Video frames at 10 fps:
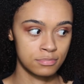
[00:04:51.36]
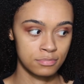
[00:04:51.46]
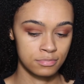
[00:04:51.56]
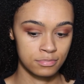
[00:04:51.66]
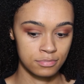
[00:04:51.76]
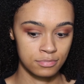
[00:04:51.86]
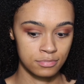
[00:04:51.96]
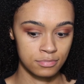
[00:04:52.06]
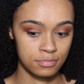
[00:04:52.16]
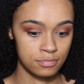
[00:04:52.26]

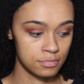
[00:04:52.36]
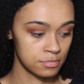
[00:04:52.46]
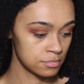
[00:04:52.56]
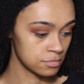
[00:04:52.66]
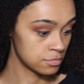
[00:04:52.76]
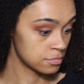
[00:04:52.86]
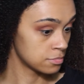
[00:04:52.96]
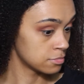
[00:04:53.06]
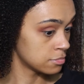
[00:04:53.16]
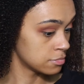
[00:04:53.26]

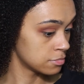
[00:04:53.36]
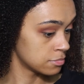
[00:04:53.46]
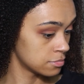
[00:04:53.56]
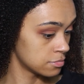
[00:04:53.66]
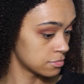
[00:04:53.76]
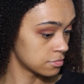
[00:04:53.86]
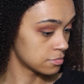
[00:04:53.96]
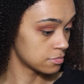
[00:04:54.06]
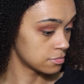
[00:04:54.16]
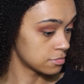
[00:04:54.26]

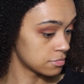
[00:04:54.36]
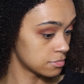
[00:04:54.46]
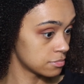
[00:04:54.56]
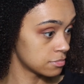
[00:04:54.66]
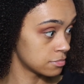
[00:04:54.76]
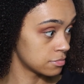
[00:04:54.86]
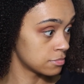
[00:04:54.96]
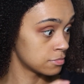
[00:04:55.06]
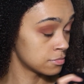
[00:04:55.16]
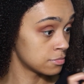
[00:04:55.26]

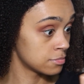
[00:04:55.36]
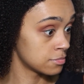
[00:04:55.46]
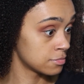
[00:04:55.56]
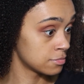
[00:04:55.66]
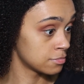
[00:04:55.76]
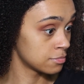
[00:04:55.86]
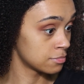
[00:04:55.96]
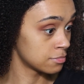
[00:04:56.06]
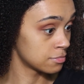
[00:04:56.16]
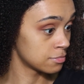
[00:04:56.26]

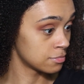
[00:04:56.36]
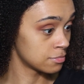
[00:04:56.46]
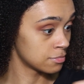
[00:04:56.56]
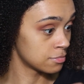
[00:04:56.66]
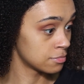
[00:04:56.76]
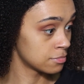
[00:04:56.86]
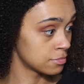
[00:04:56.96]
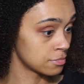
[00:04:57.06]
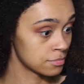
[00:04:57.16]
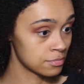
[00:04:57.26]

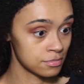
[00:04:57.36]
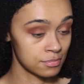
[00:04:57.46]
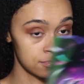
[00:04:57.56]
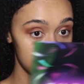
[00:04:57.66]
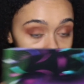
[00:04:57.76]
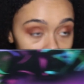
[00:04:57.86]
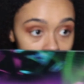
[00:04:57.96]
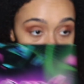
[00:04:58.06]
(silence)